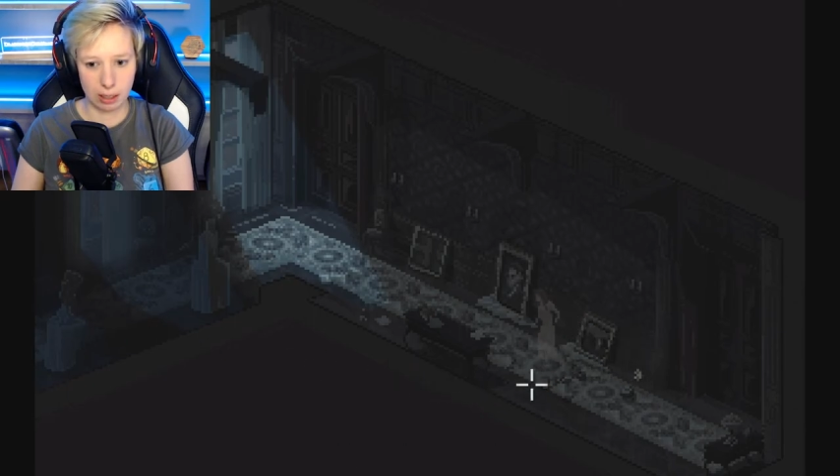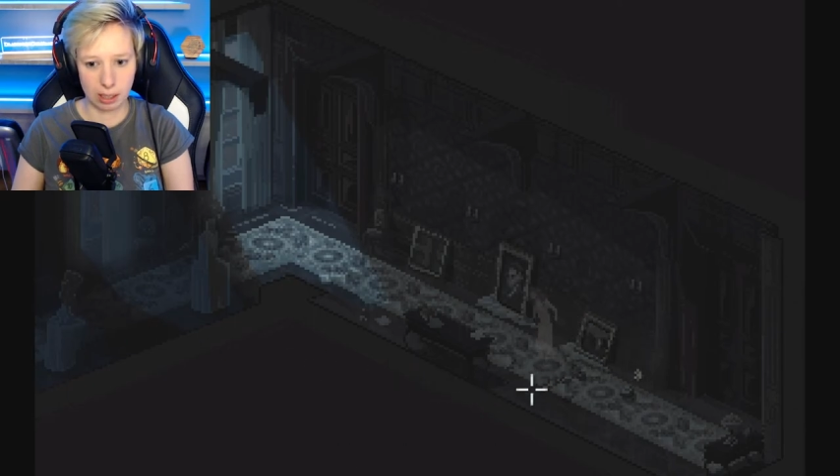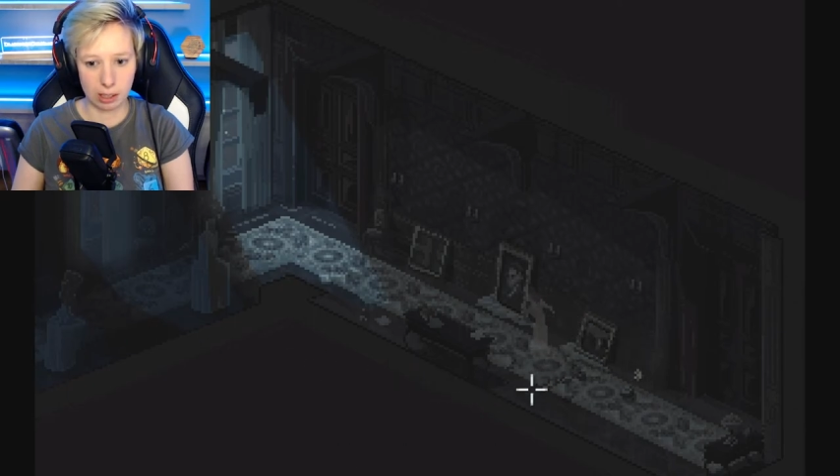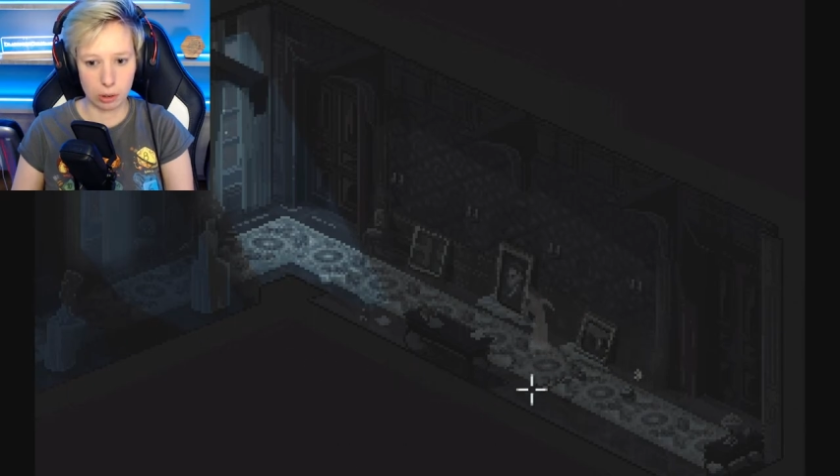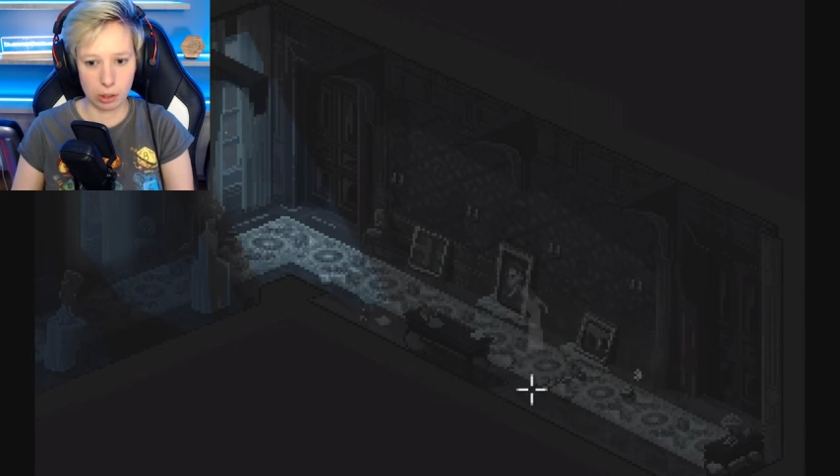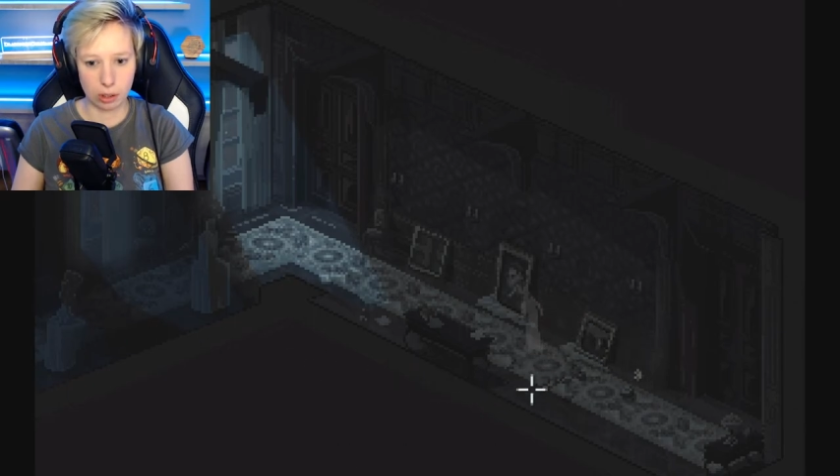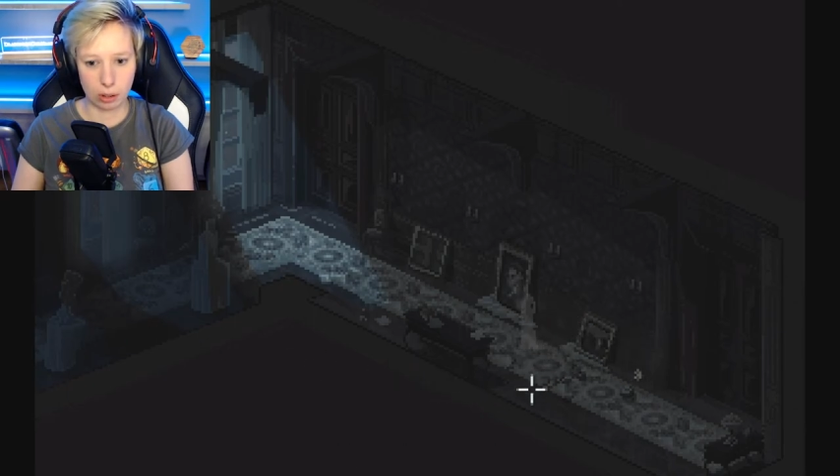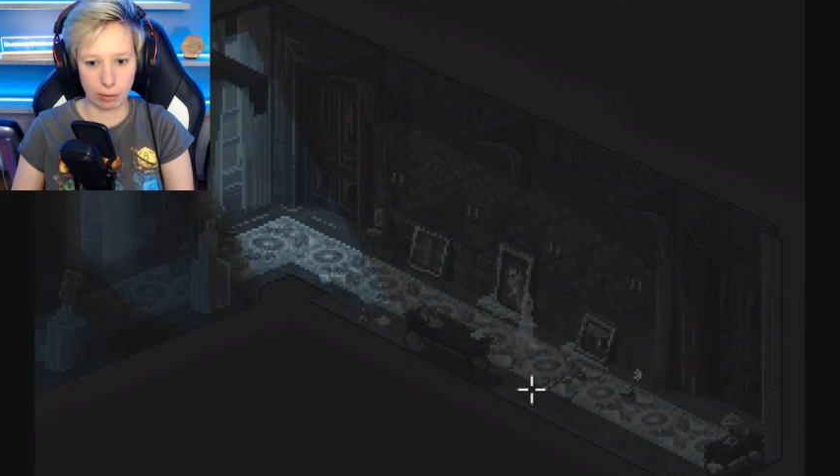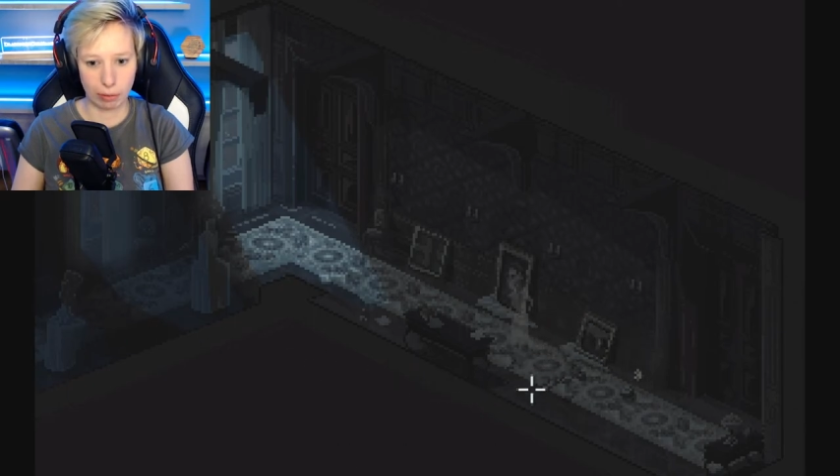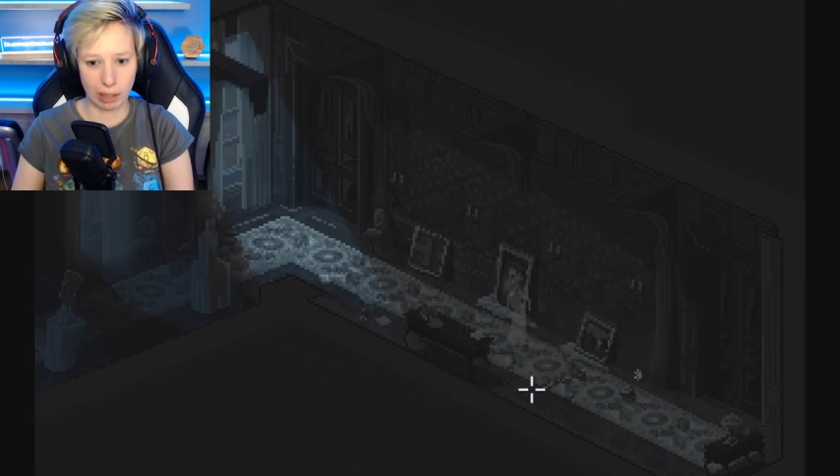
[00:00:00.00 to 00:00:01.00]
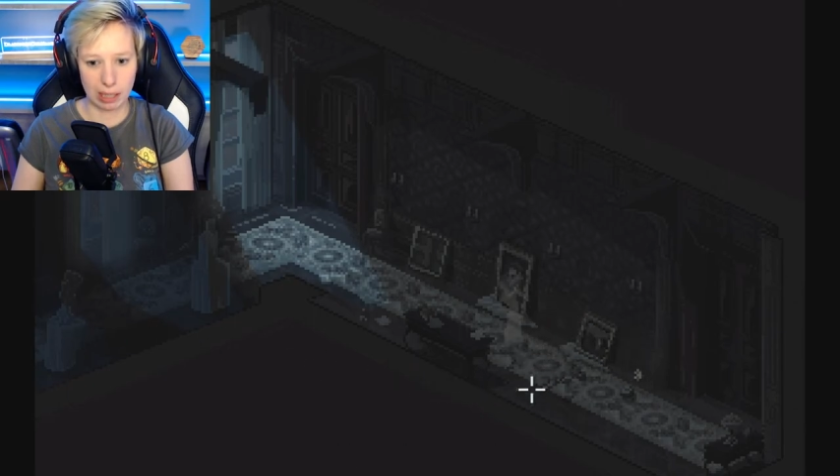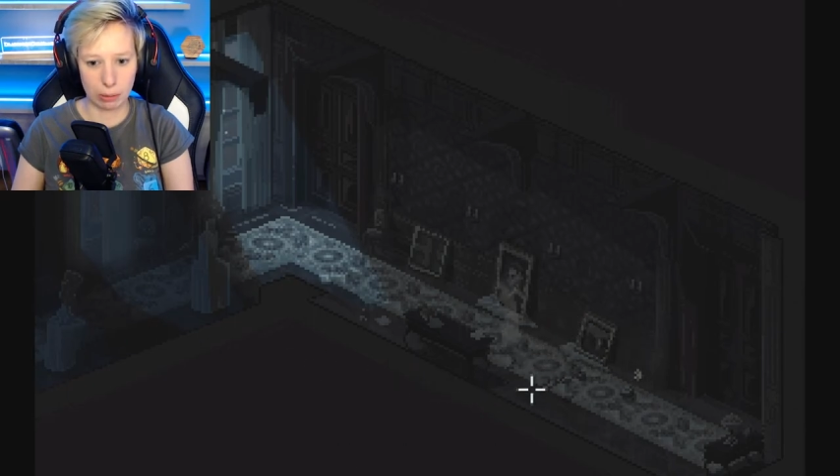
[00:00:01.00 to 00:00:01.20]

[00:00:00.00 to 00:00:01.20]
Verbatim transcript: Are you just gonna fade